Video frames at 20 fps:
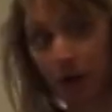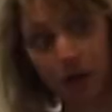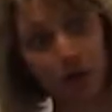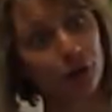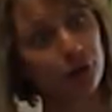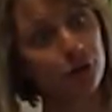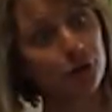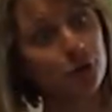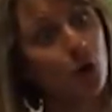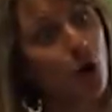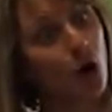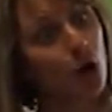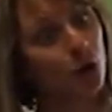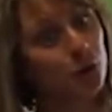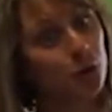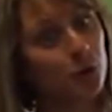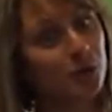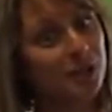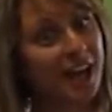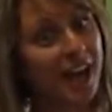encourage you all
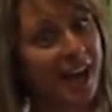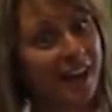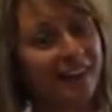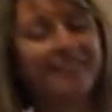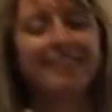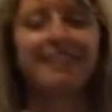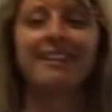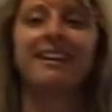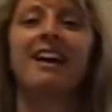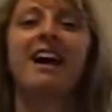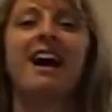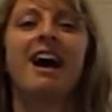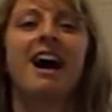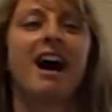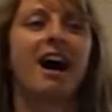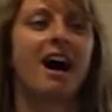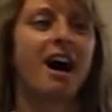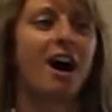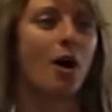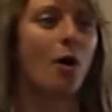to attend.
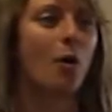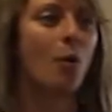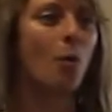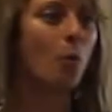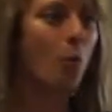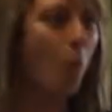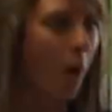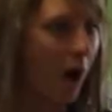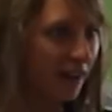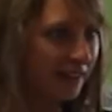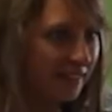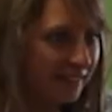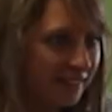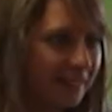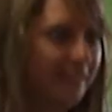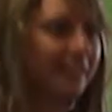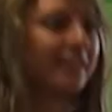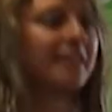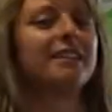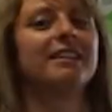Uh,
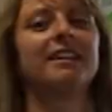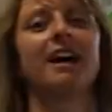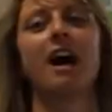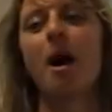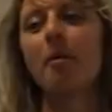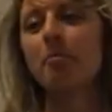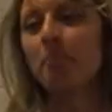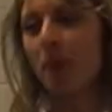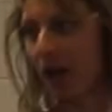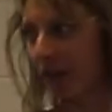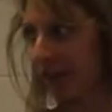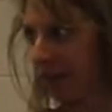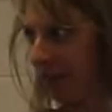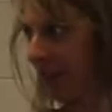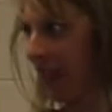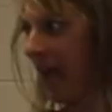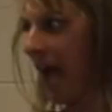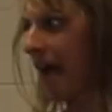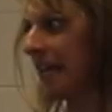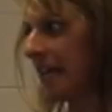one a
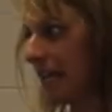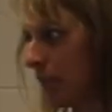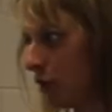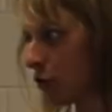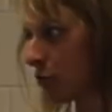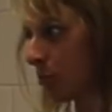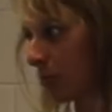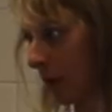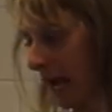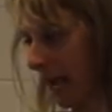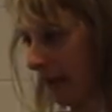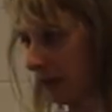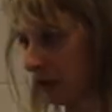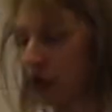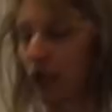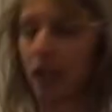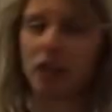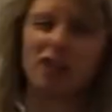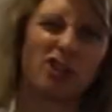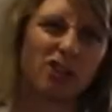month at each
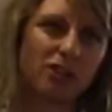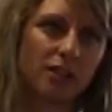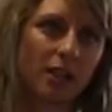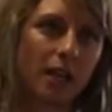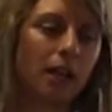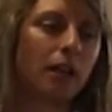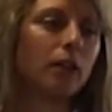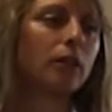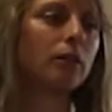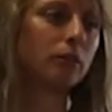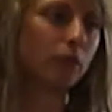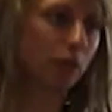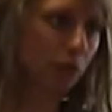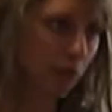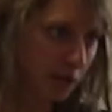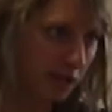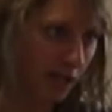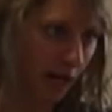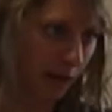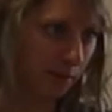branch, I should say
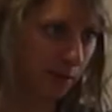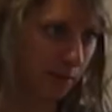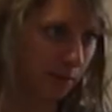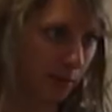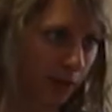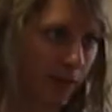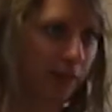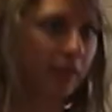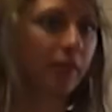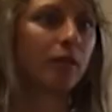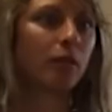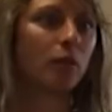three times a month,